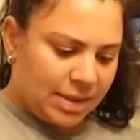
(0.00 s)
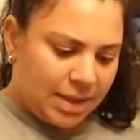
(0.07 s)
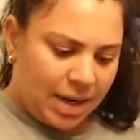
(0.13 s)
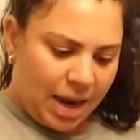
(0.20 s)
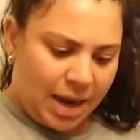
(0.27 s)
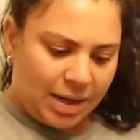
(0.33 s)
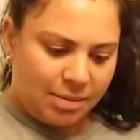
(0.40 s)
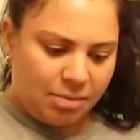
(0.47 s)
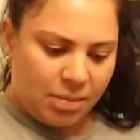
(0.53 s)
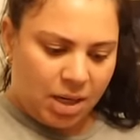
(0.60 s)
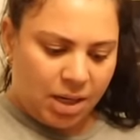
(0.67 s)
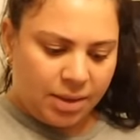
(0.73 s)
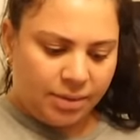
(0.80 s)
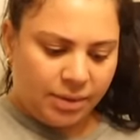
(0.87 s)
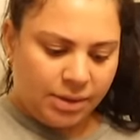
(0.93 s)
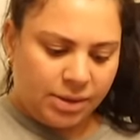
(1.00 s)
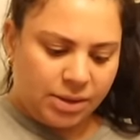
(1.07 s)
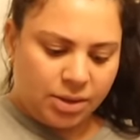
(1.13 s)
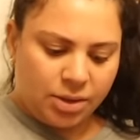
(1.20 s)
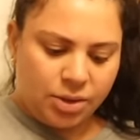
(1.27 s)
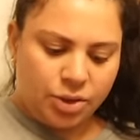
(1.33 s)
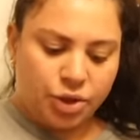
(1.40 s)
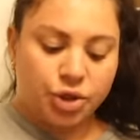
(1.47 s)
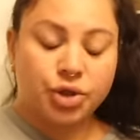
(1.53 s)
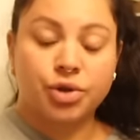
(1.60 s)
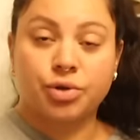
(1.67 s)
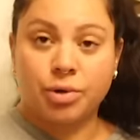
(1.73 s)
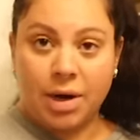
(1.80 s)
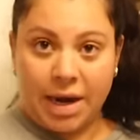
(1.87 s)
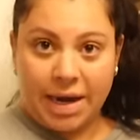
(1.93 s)
nine months
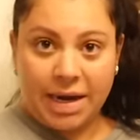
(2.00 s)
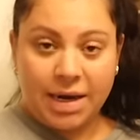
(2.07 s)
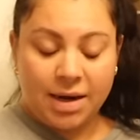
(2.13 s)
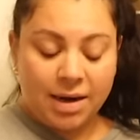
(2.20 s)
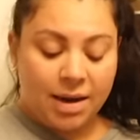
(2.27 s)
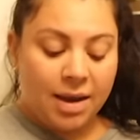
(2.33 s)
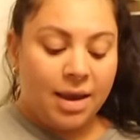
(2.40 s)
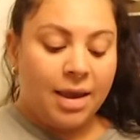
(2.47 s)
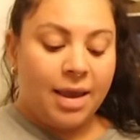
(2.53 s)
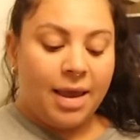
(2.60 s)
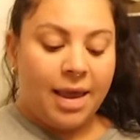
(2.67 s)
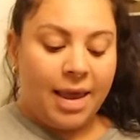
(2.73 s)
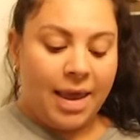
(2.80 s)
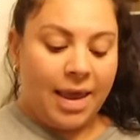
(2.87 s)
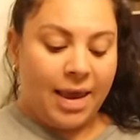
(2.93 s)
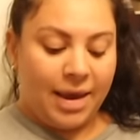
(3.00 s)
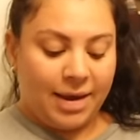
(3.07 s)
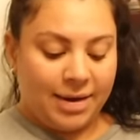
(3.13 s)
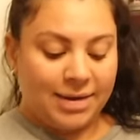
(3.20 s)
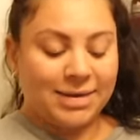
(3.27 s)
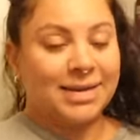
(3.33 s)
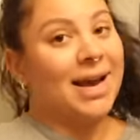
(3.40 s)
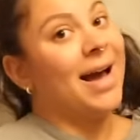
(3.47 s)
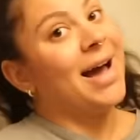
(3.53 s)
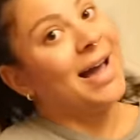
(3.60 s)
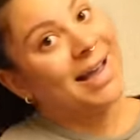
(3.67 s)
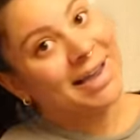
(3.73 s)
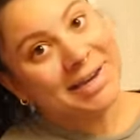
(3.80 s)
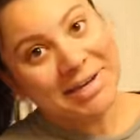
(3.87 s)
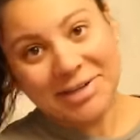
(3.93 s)
straight and
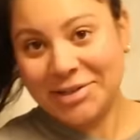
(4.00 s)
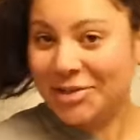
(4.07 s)
I